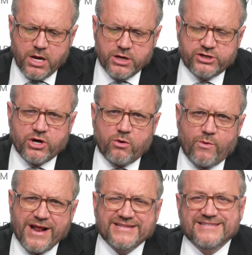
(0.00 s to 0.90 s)
showed
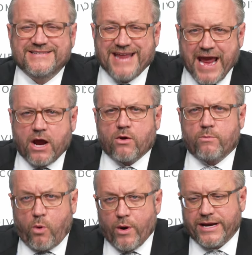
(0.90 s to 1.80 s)
rents
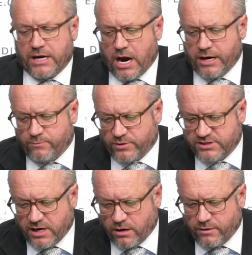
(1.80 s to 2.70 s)
down
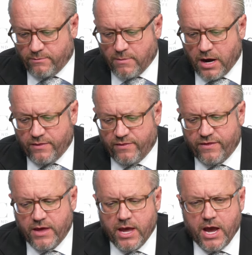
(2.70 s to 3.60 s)
0.9% on the month,